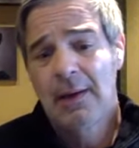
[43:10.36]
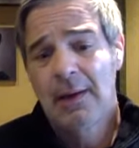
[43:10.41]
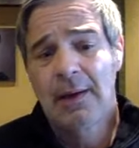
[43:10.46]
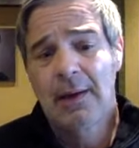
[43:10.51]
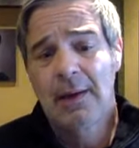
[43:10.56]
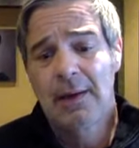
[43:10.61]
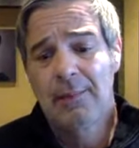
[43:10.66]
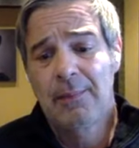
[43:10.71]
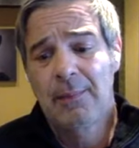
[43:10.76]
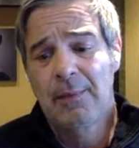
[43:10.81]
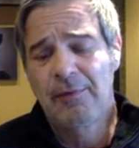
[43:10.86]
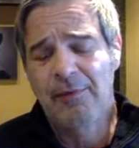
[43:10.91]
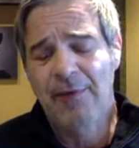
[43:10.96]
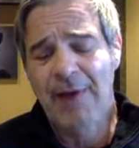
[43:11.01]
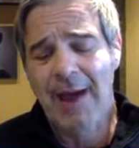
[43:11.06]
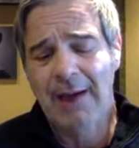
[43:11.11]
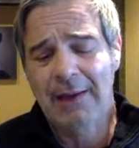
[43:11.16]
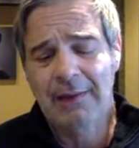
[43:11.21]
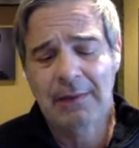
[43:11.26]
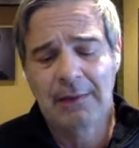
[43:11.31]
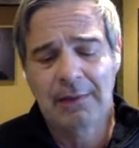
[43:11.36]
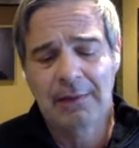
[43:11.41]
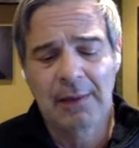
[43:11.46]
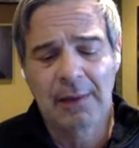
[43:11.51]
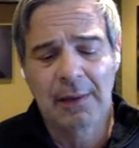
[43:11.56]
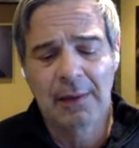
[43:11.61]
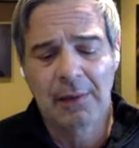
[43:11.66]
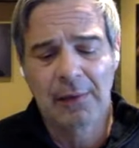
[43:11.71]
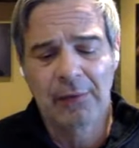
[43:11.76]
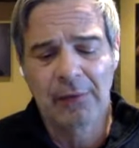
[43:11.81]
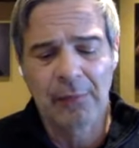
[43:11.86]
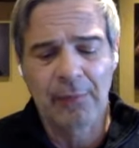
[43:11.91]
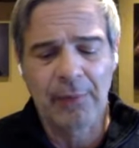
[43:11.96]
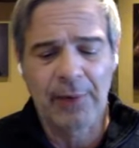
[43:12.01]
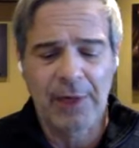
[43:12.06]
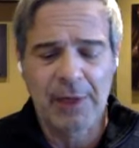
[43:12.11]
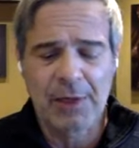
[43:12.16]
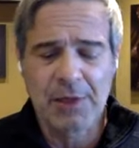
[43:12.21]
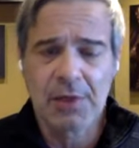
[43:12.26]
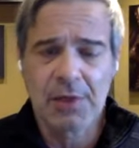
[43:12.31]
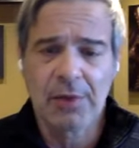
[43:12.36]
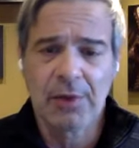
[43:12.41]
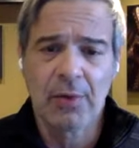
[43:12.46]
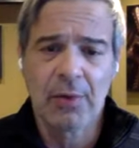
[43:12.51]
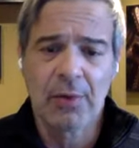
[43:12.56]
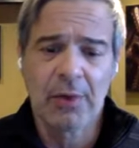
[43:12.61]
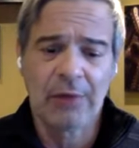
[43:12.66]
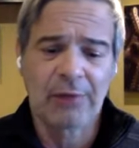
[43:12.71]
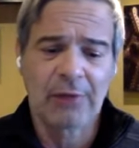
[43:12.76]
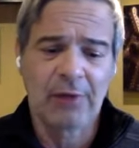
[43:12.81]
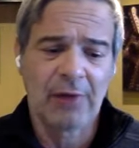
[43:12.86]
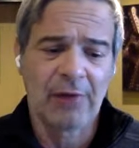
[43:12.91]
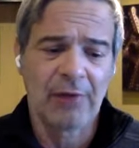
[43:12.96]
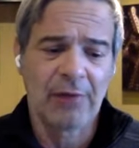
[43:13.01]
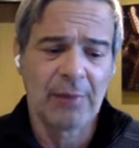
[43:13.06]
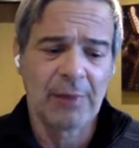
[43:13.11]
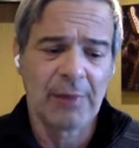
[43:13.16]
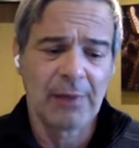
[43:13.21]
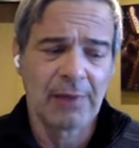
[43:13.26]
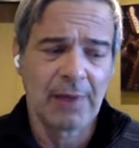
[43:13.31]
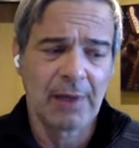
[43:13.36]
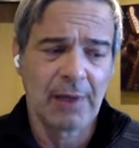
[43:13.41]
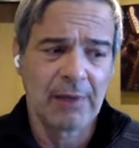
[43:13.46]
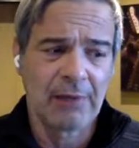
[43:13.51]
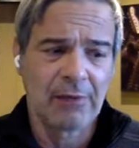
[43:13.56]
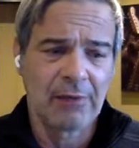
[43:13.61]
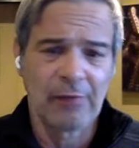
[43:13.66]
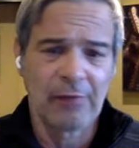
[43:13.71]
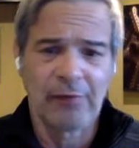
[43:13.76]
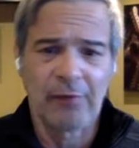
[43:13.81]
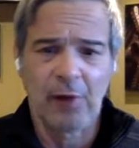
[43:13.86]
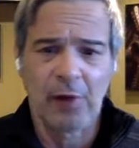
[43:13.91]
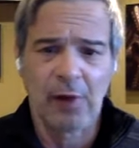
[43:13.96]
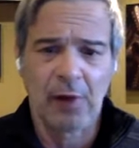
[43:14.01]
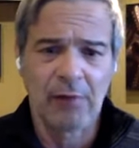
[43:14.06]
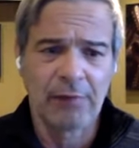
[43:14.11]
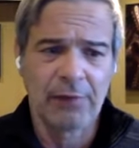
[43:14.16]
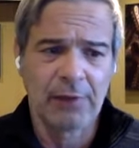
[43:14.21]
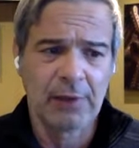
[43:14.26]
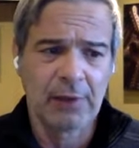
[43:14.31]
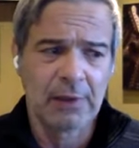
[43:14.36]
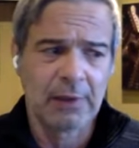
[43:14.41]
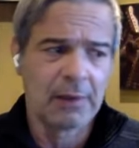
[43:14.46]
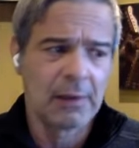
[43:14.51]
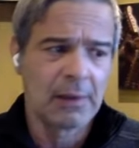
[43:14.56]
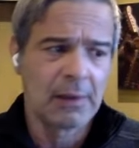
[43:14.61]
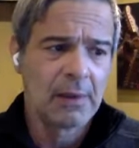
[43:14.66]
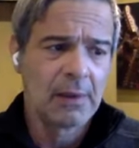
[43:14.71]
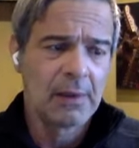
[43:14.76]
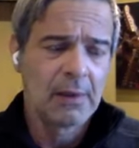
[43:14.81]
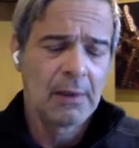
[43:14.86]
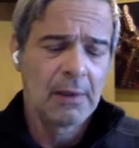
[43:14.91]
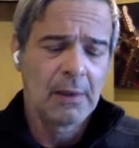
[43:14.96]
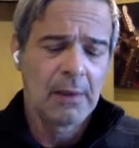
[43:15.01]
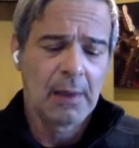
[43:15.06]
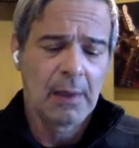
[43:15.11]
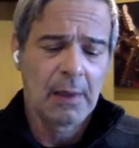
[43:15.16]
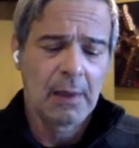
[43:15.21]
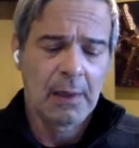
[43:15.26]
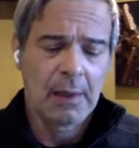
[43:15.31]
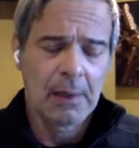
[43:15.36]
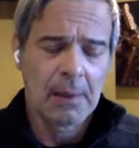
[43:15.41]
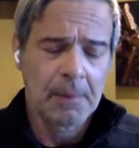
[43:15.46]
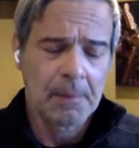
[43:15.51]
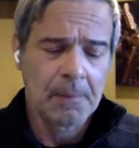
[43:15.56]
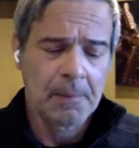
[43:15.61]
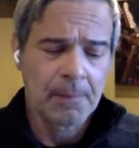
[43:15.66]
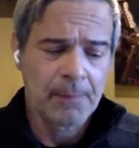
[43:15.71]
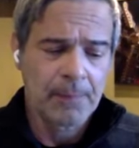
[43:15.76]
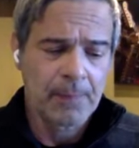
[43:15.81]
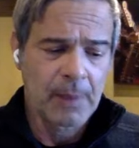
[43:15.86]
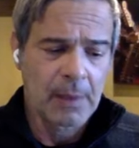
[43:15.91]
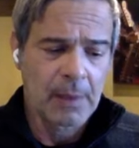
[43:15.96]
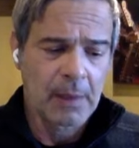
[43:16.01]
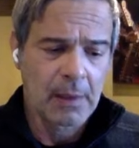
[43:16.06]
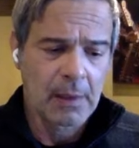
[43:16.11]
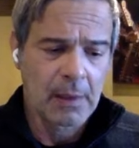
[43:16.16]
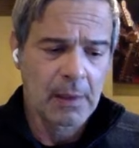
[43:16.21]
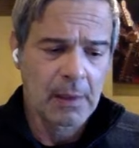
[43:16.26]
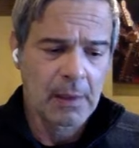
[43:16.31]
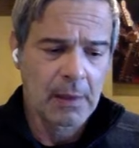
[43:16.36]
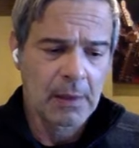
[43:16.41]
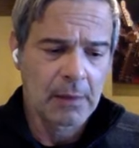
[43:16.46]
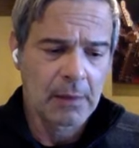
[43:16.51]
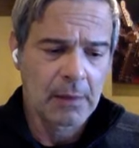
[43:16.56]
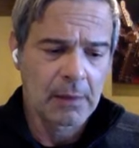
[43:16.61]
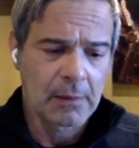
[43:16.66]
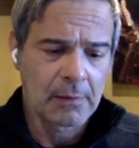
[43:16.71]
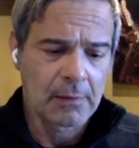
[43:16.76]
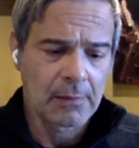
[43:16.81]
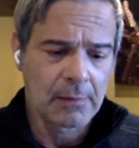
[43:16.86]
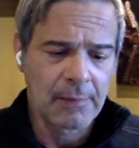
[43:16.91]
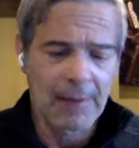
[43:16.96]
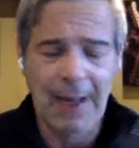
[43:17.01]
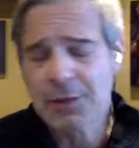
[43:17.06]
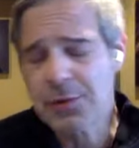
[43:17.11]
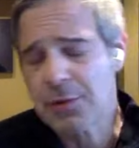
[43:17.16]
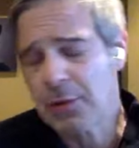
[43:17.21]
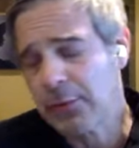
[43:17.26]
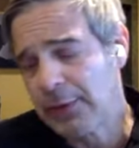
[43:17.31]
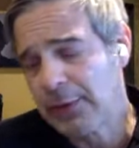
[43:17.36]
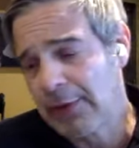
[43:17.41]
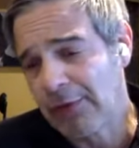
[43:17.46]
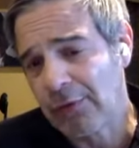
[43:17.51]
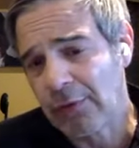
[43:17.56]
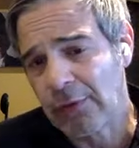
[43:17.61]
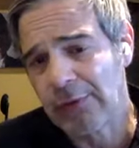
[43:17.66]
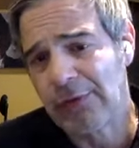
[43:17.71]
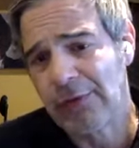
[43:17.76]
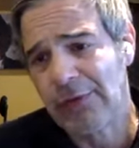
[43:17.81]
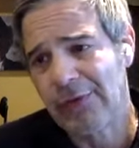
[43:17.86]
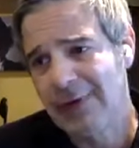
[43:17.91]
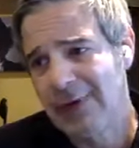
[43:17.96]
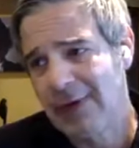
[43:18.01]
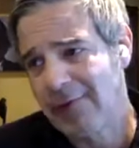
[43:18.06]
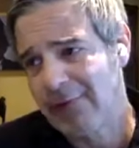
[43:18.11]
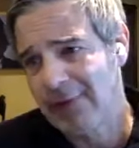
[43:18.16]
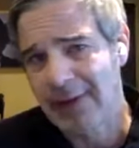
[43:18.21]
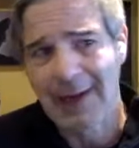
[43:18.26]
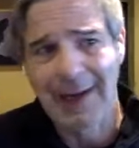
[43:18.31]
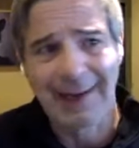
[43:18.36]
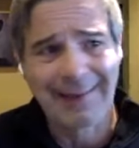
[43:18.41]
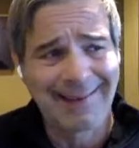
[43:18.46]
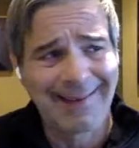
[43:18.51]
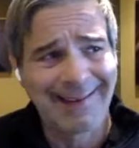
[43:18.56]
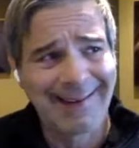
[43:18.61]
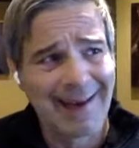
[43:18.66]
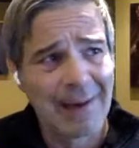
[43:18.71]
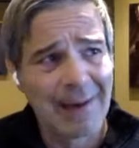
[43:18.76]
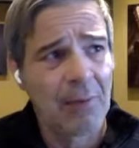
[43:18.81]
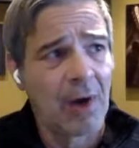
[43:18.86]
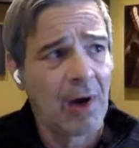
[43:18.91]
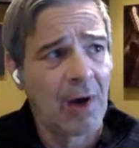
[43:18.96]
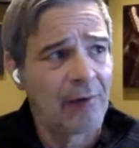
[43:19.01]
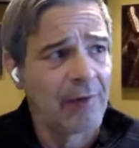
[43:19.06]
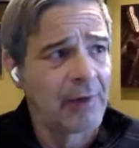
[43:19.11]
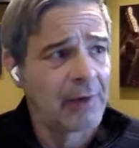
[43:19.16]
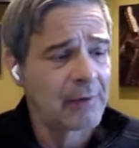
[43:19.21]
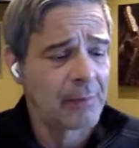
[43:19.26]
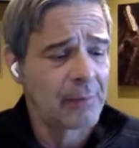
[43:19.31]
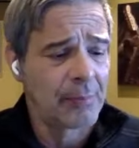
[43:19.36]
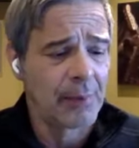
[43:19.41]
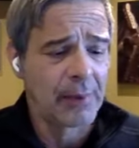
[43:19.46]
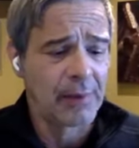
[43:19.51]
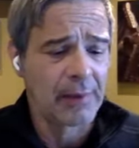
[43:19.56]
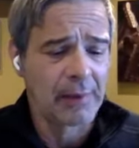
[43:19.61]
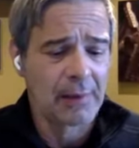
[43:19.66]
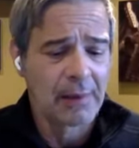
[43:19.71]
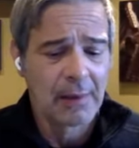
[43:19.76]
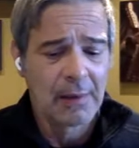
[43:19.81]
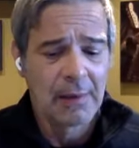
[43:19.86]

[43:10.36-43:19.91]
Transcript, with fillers: um, in fact, there was a branch of the US government that is involved in um, uh, uh, natural resources, and I forgot the name of it. But